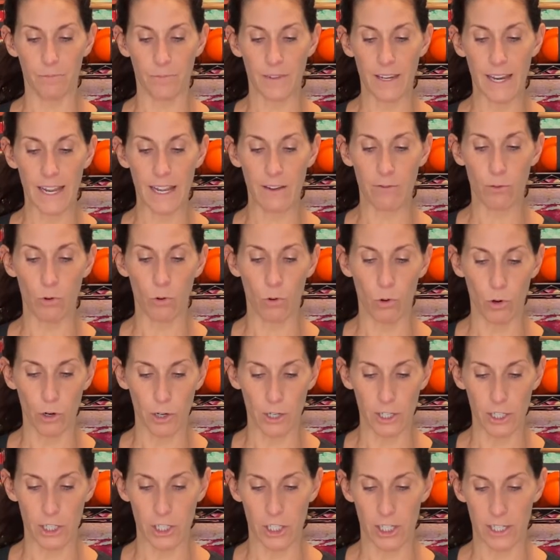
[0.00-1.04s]
navel
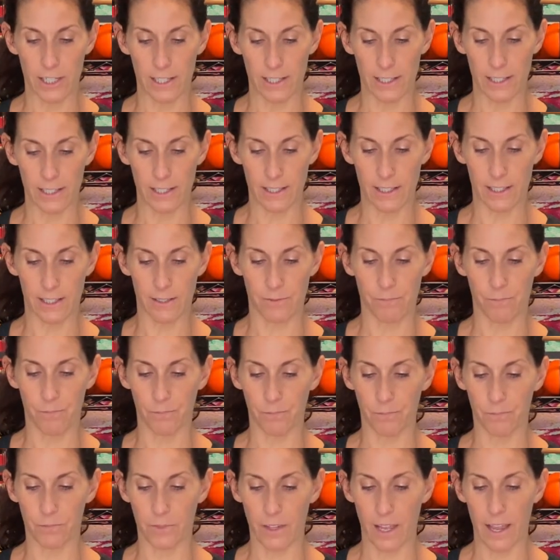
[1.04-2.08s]
oranges,
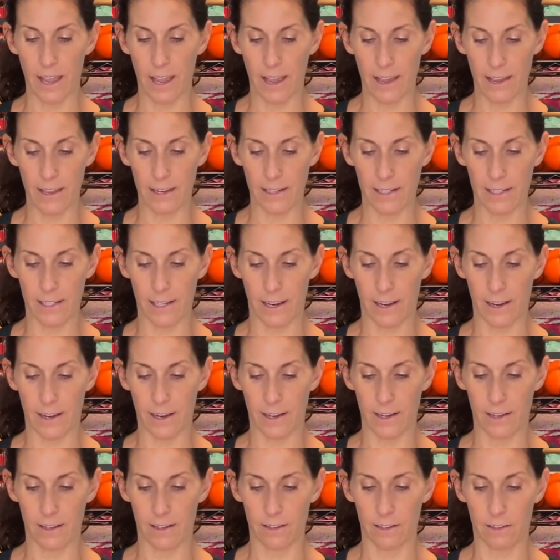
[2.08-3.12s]
and
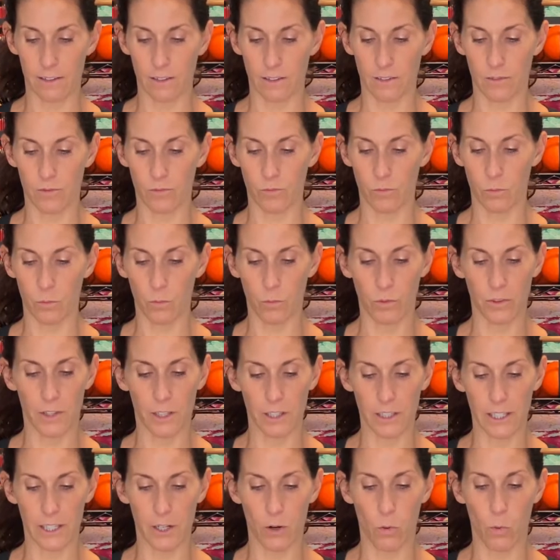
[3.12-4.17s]
the
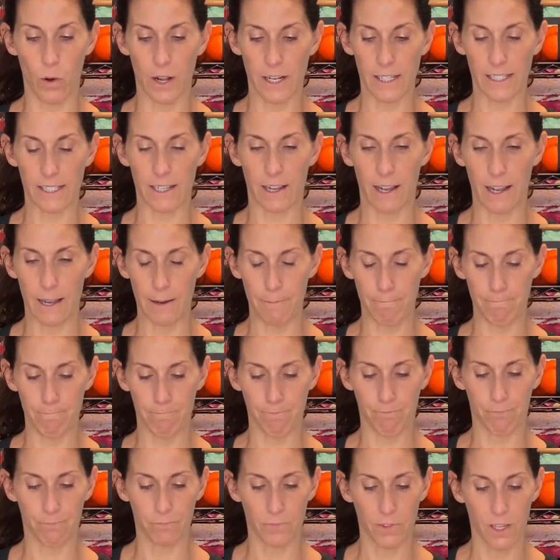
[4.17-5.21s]
little ones,
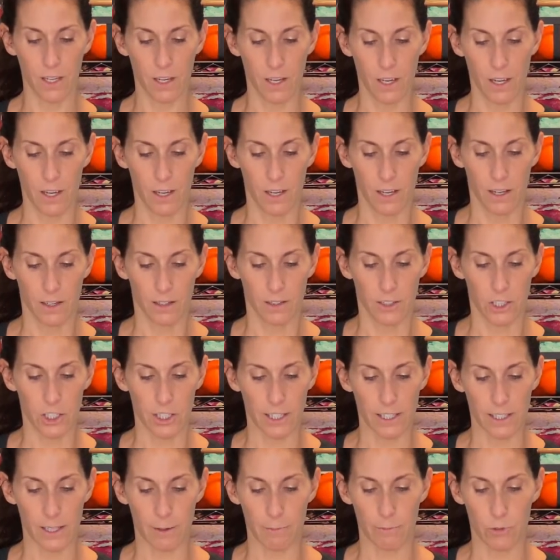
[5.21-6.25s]

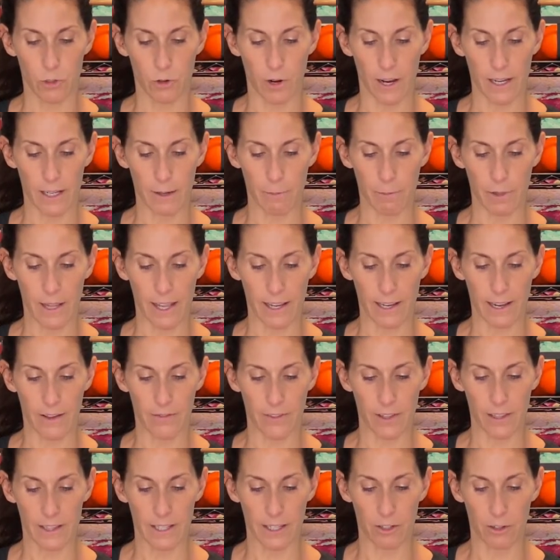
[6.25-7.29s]
geez, I'm drawing a blank on
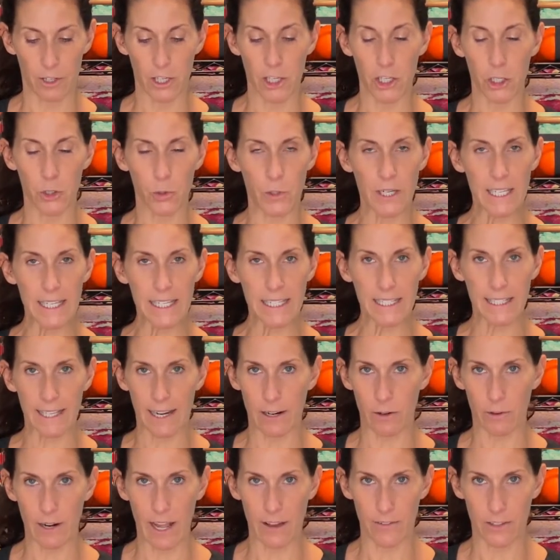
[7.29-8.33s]
the little cuties. I
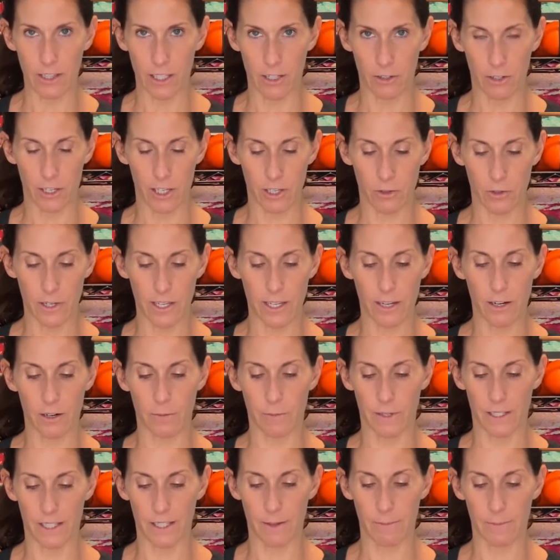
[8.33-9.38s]
don't have a little cutie here,
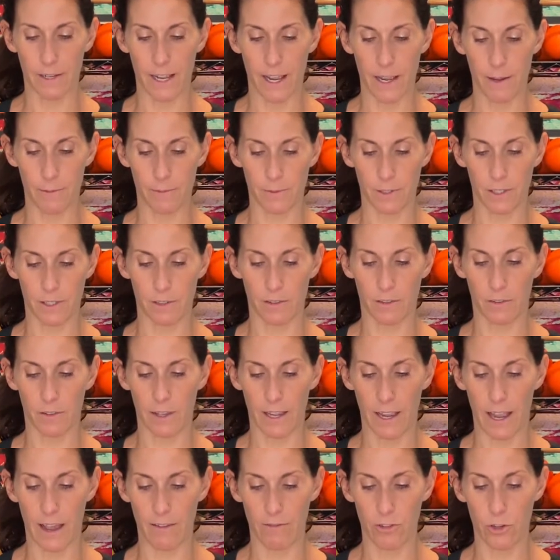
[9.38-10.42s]
but sometimes
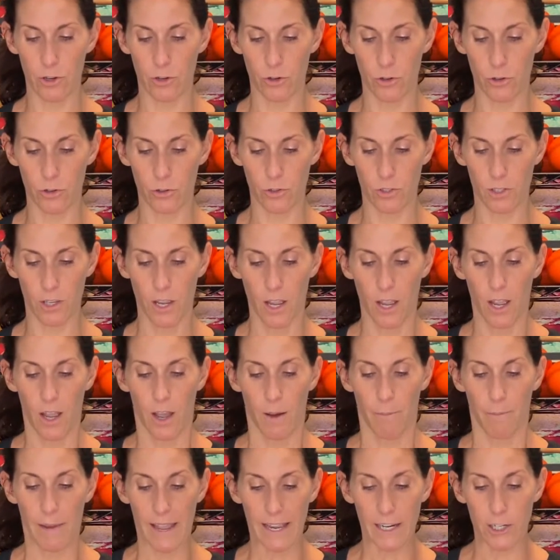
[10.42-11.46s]
they have those.
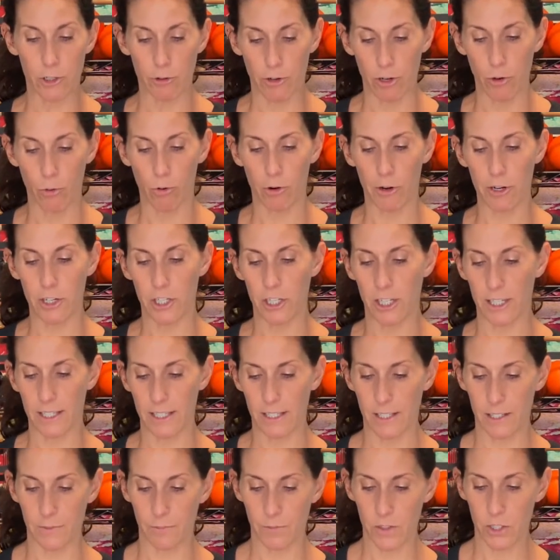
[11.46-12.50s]
Mandarin
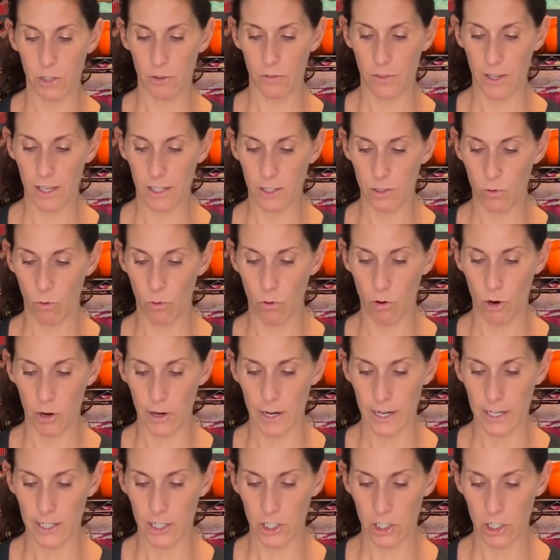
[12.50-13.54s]
oranges. So this
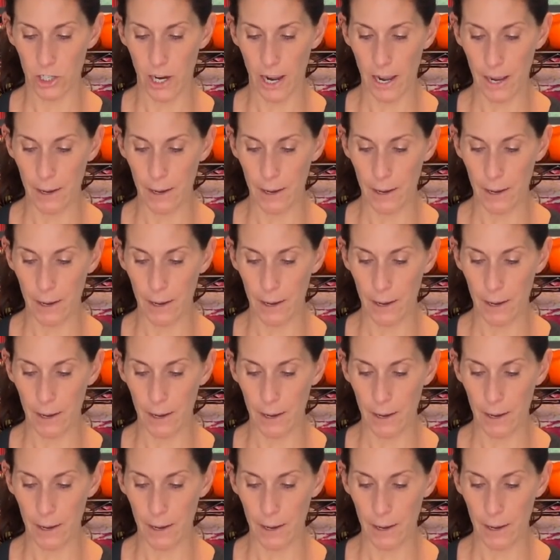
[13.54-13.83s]
orange